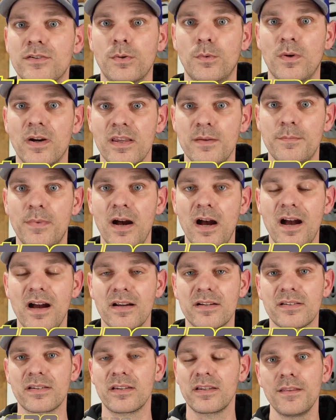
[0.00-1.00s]
20
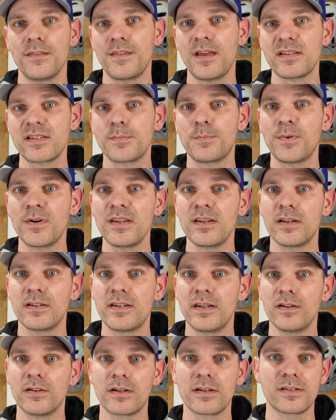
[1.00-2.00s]
bucks. That's a pretty good
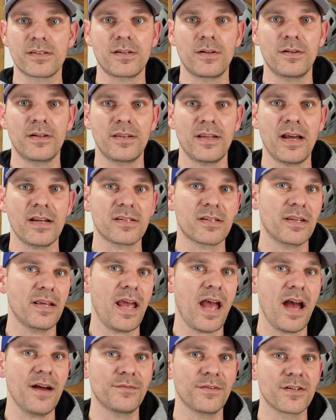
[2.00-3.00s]
deal considering that's
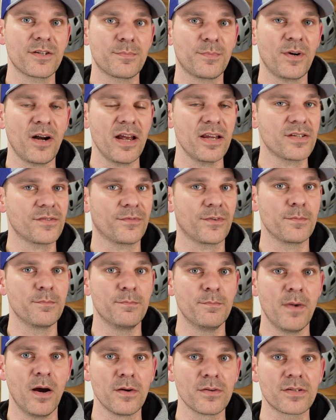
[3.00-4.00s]
the average price for
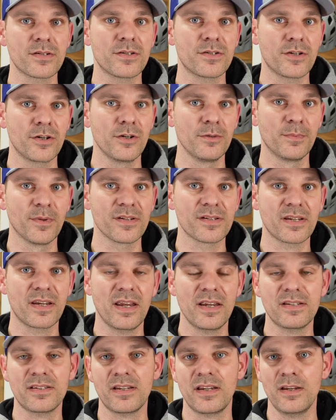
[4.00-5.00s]
most tubeless
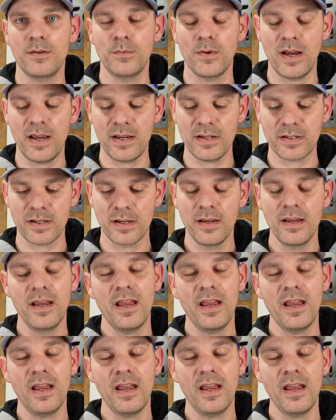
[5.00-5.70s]
kits anyways,